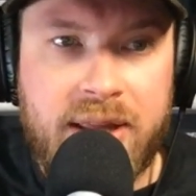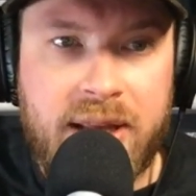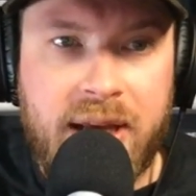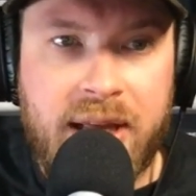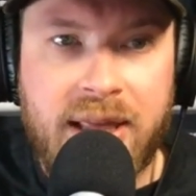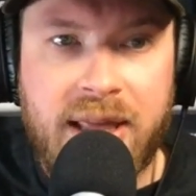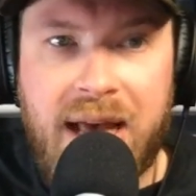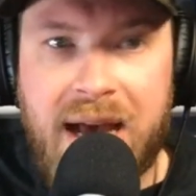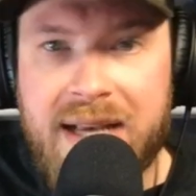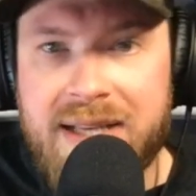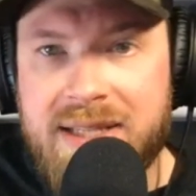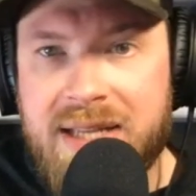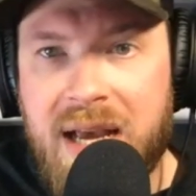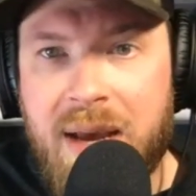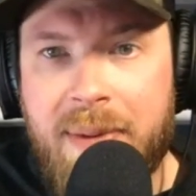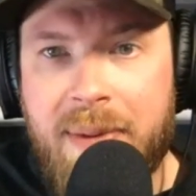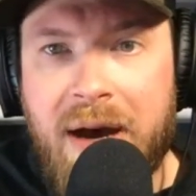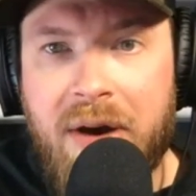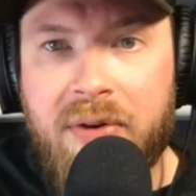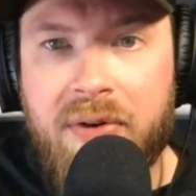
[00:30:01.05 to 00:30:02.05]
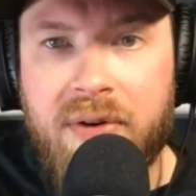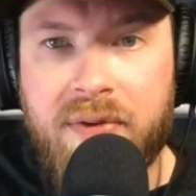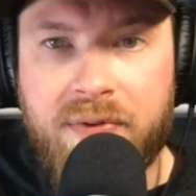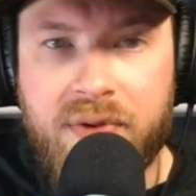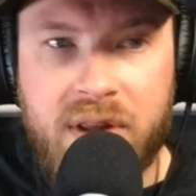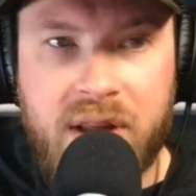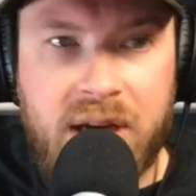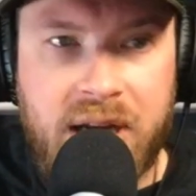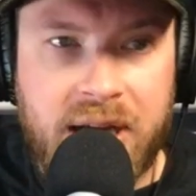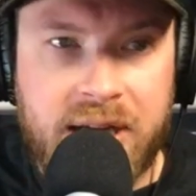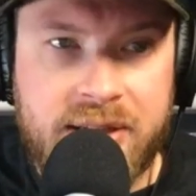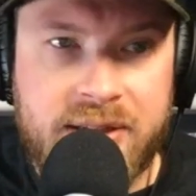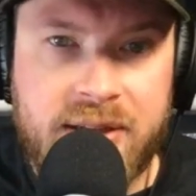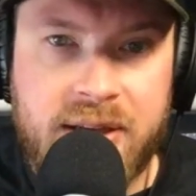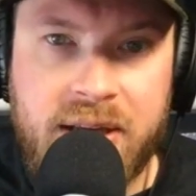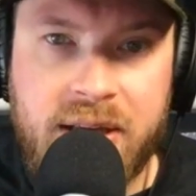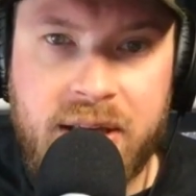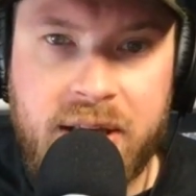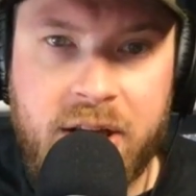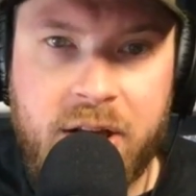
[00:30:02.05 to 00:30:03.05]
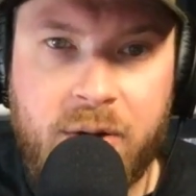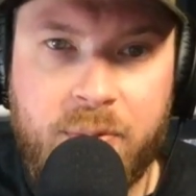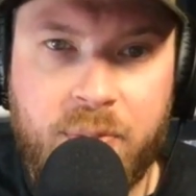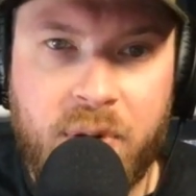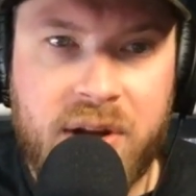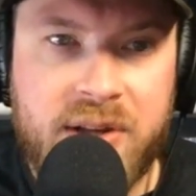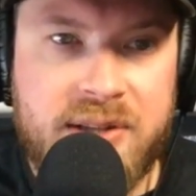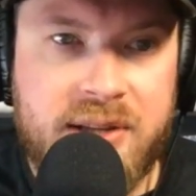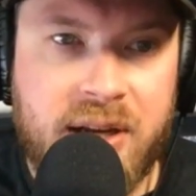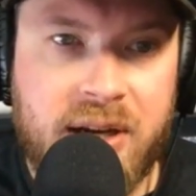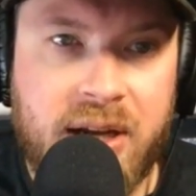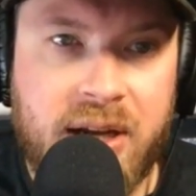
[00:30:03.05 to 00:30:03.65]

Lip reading: And last time out for the Knicks, Brunson